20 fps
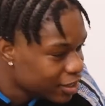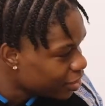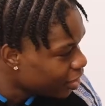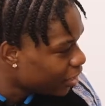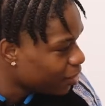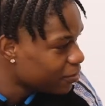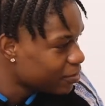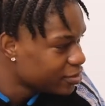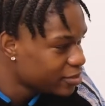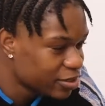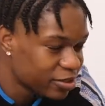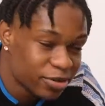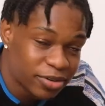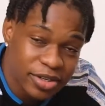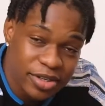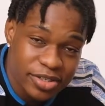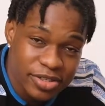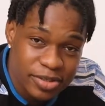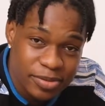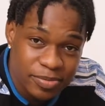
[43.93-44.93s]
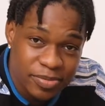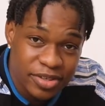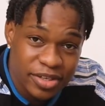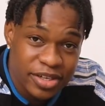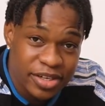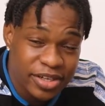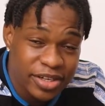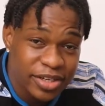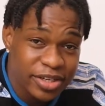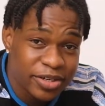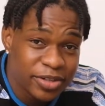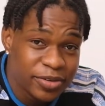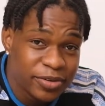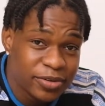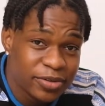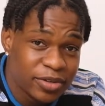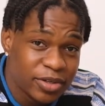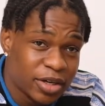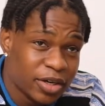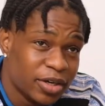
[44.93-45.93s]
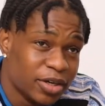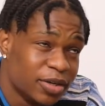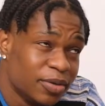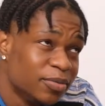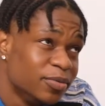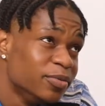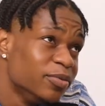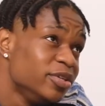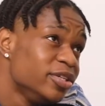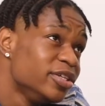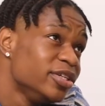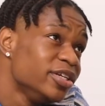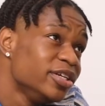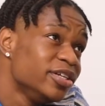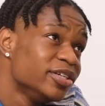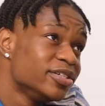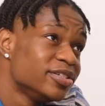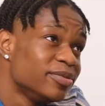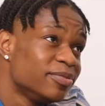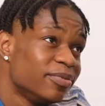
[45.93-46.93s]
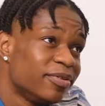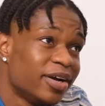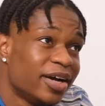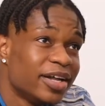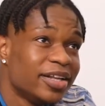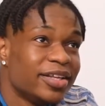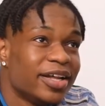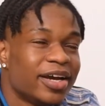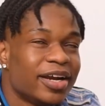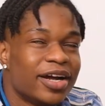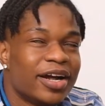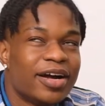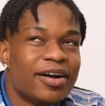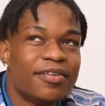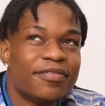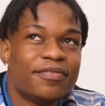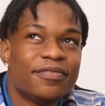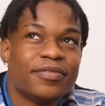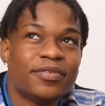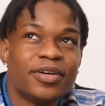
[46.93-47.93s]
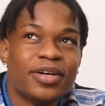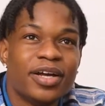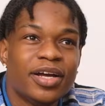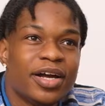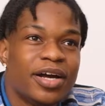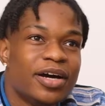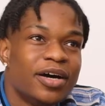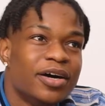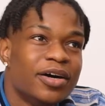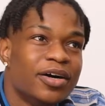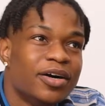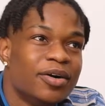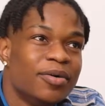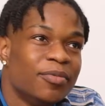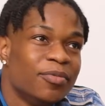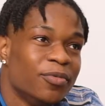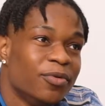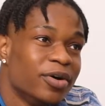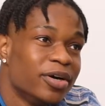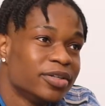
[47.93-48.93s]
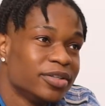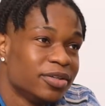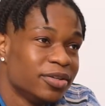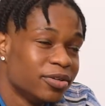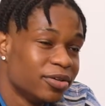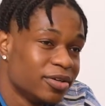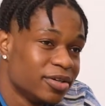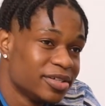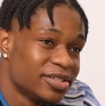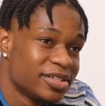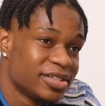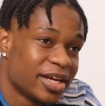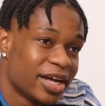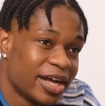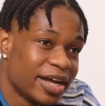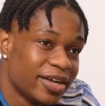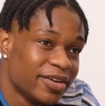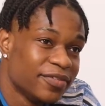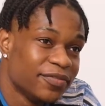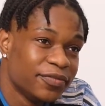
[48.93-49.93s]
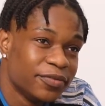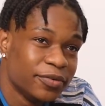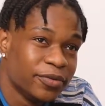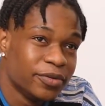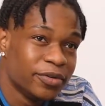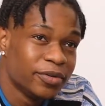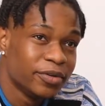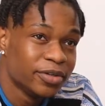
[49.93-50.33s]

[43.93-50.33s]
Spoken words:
It's an honor to be here, you know. Woodin is a brand that I've worked alongside for